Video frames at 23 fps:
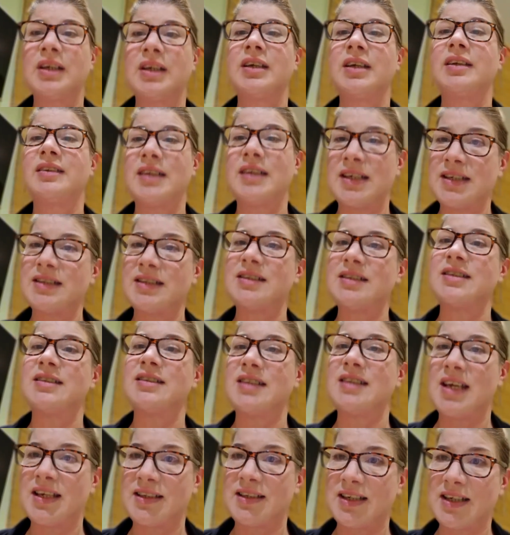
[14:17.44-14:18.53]
then it is
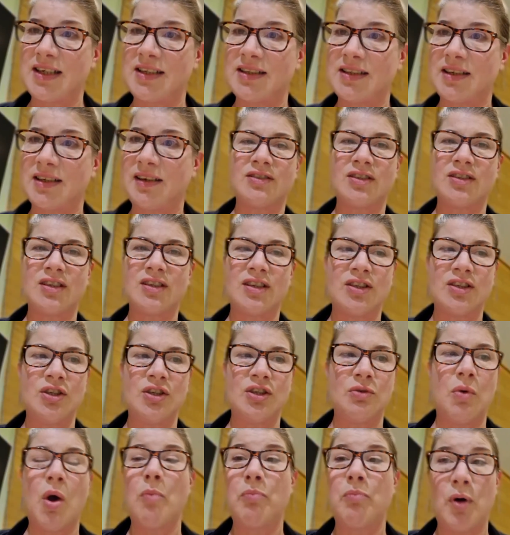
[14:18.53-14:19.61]
their data. You
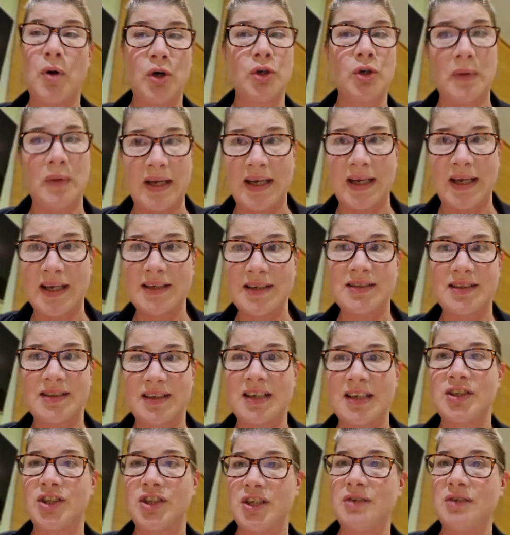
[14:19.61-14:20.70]
are borrowing it
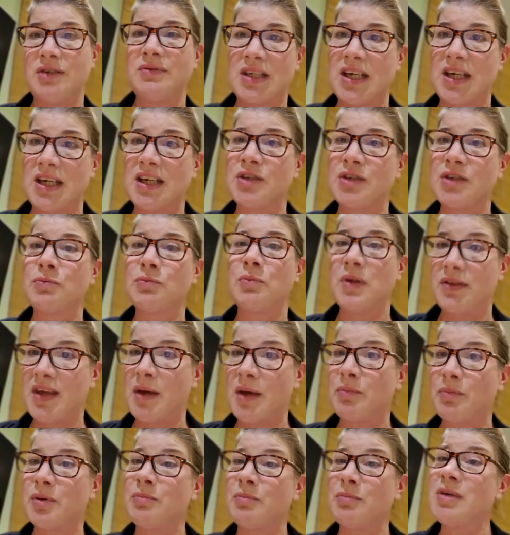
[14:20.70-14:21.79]
and using it with their
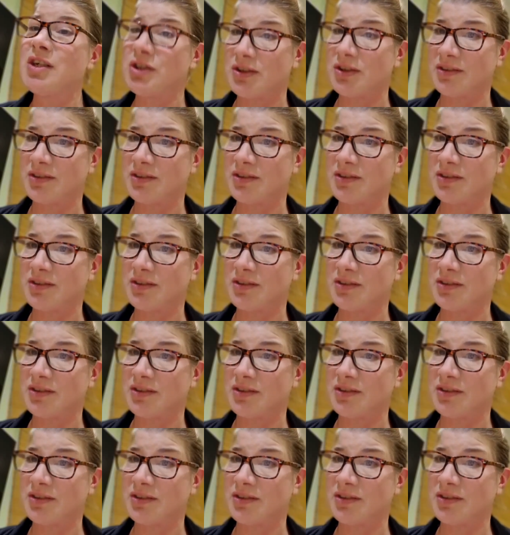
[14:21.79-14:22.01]
permission.